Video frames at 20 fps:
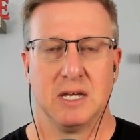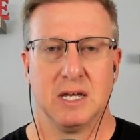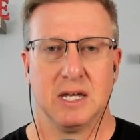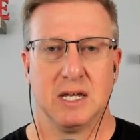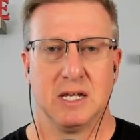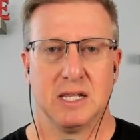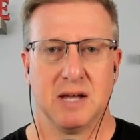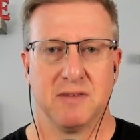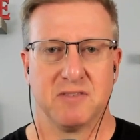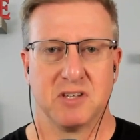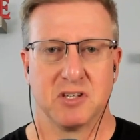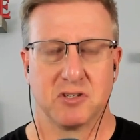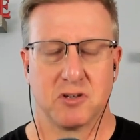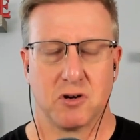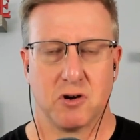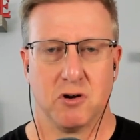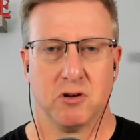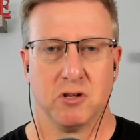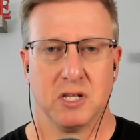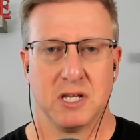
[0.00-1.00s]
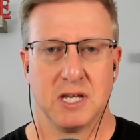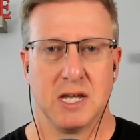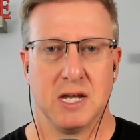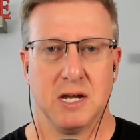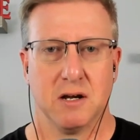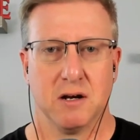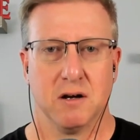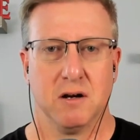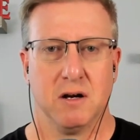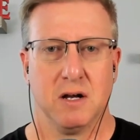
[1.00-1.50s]
He left us early
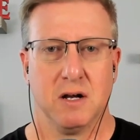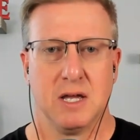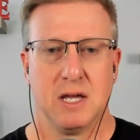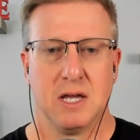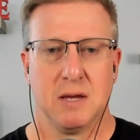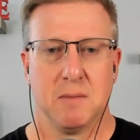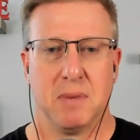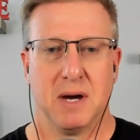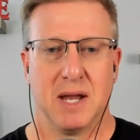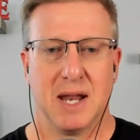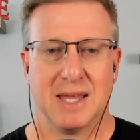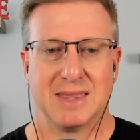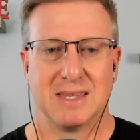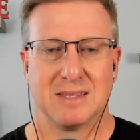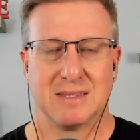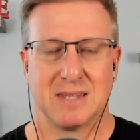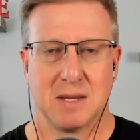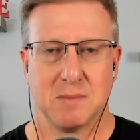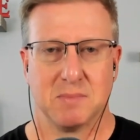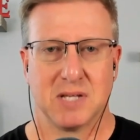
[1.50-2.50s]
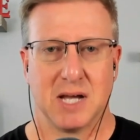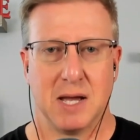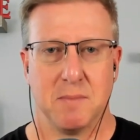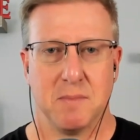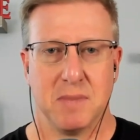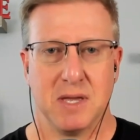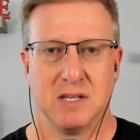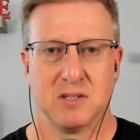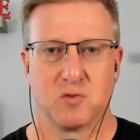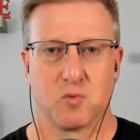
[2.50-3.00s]
here, but at the same
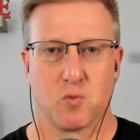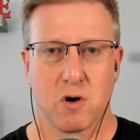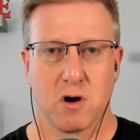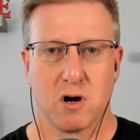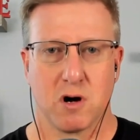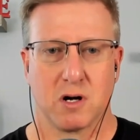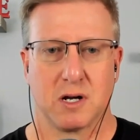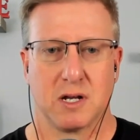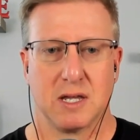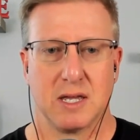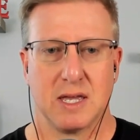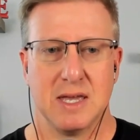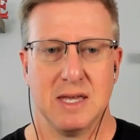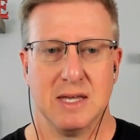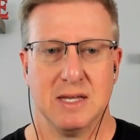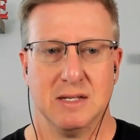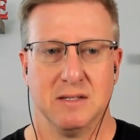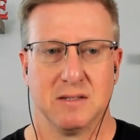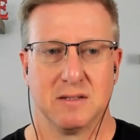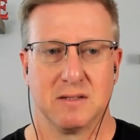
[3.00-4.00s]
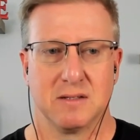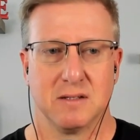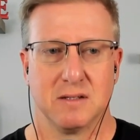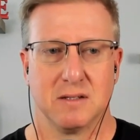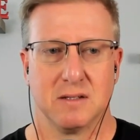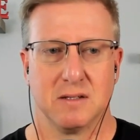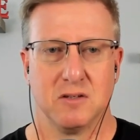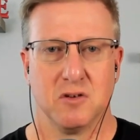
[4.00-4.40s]
time, his work is,